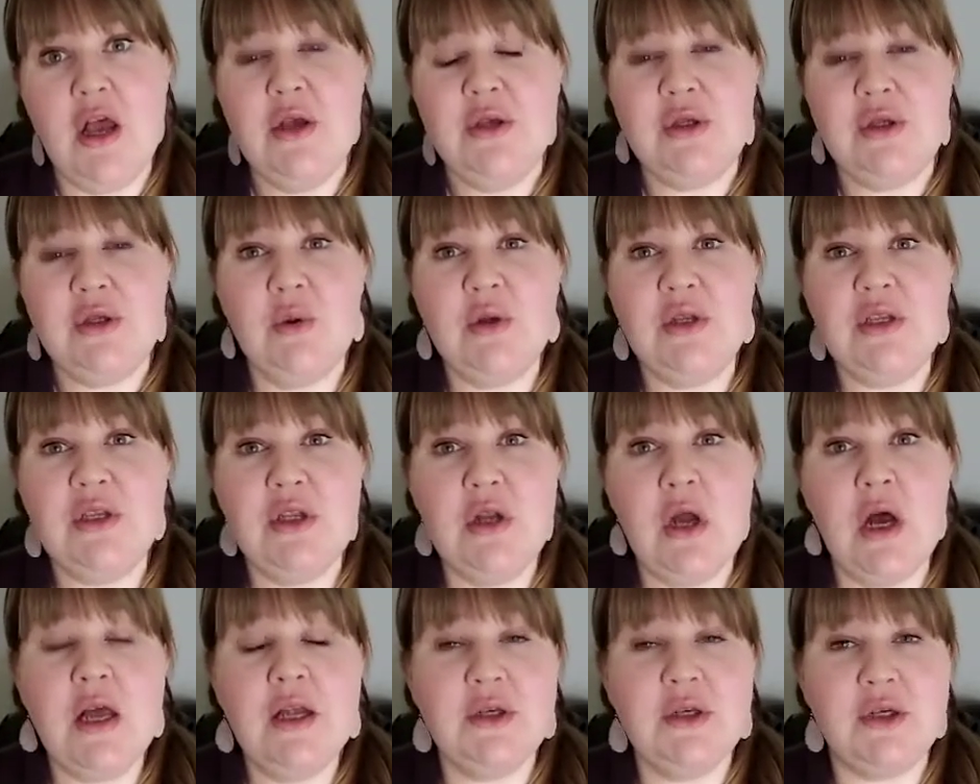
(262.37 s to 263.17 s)
So it's
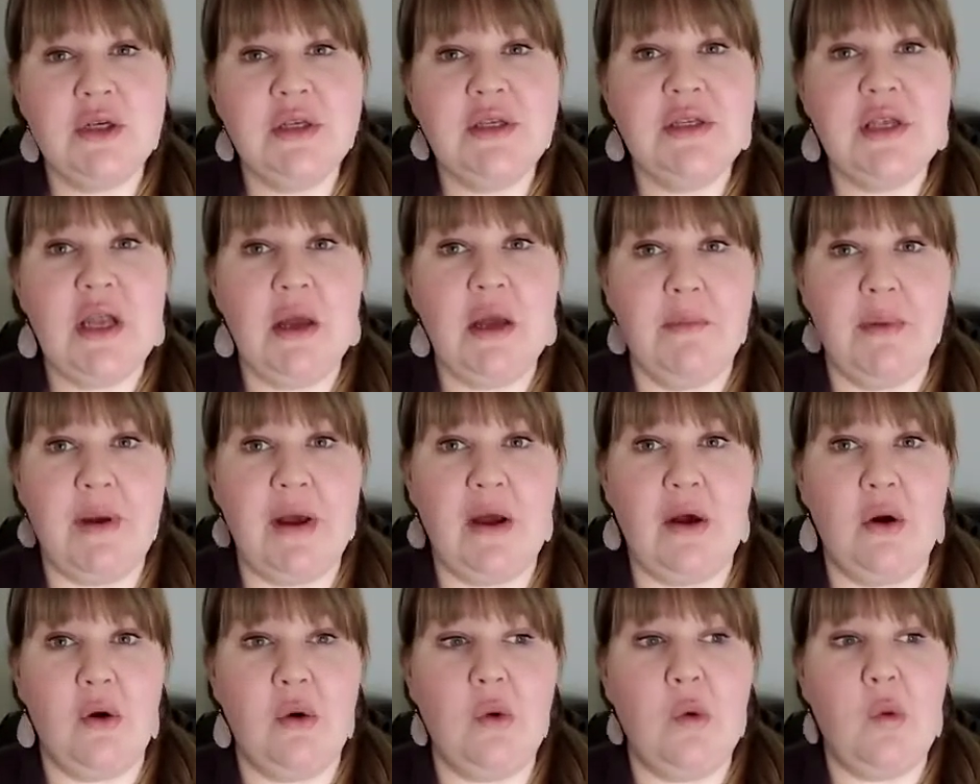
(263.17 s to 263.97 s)
not just
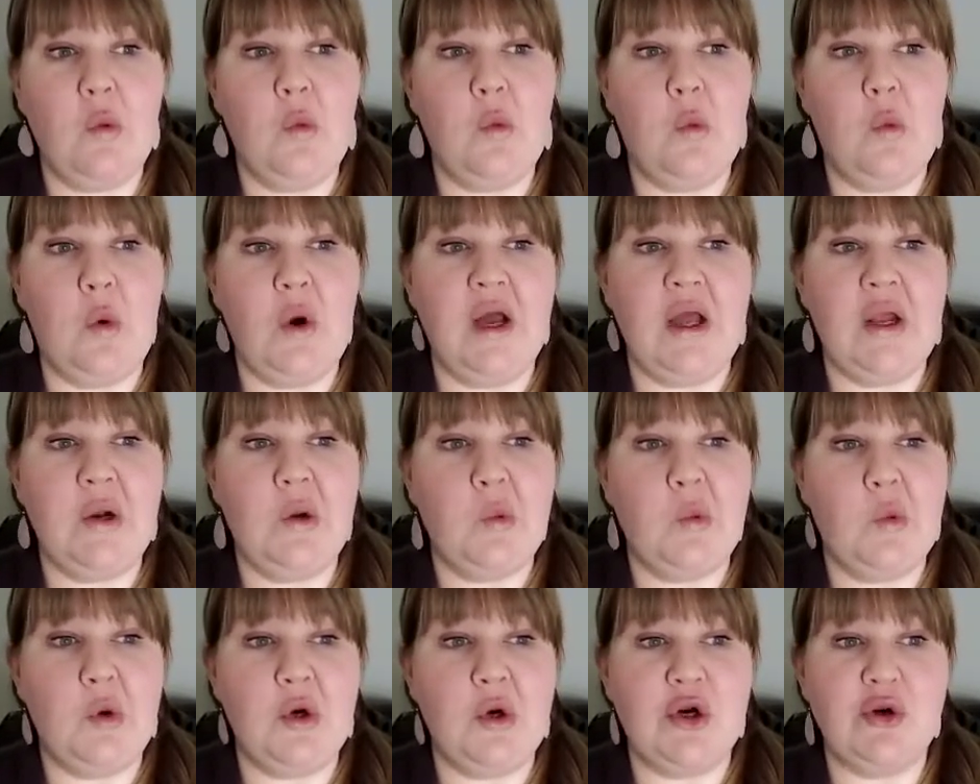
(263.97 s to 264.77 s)
about
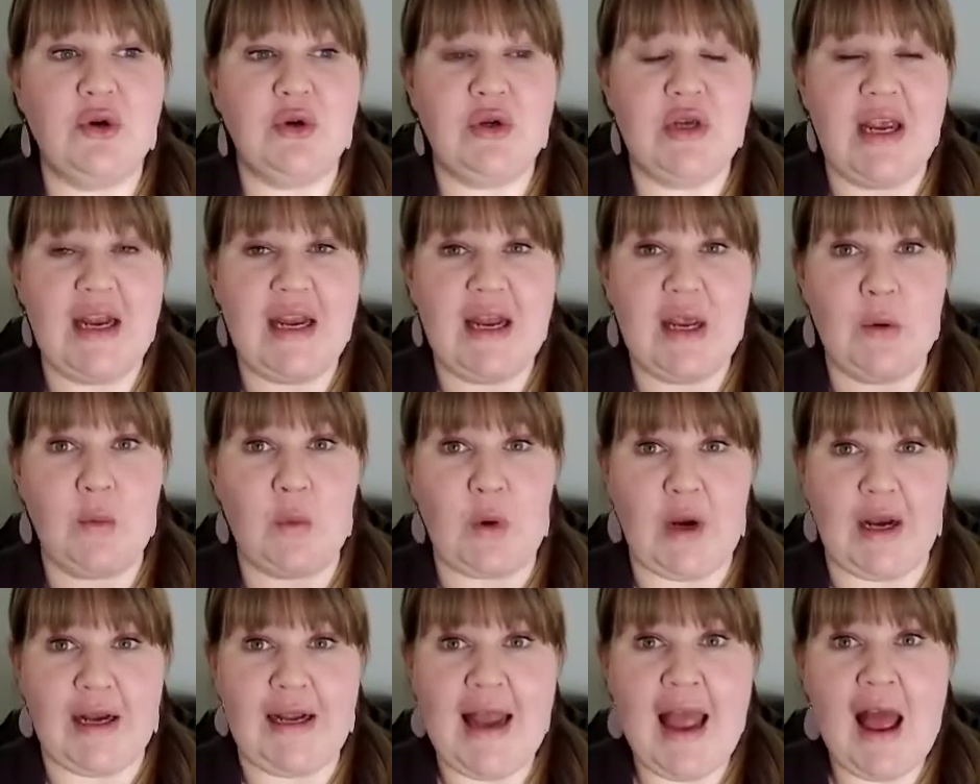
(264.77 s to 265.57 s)
what we're creating
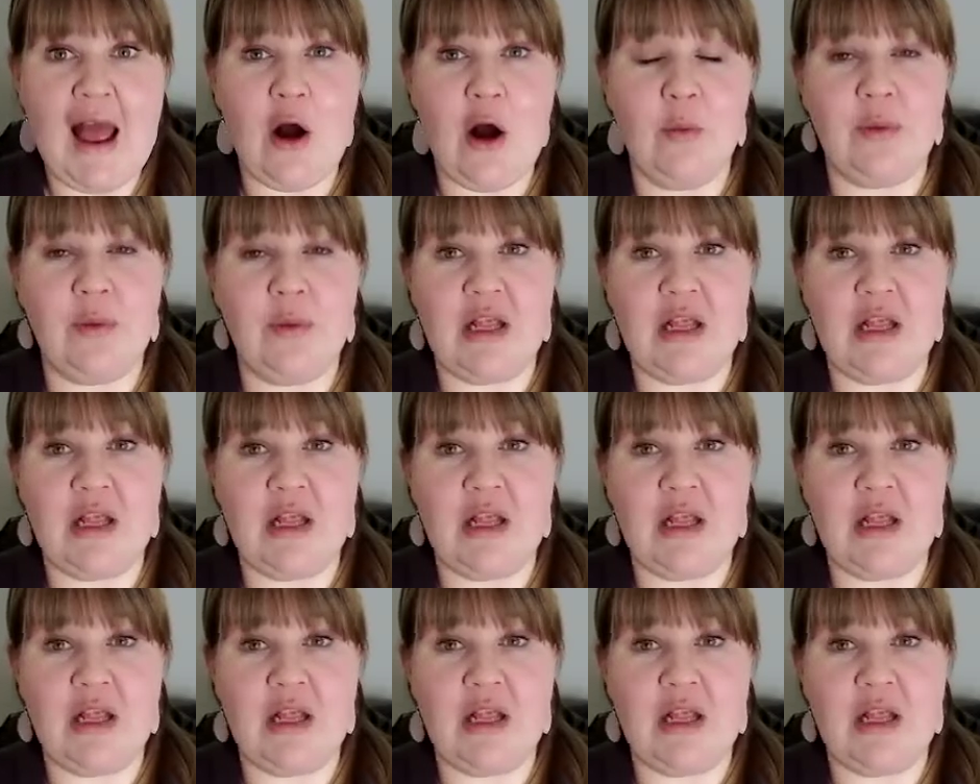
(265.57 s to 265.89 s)
right now,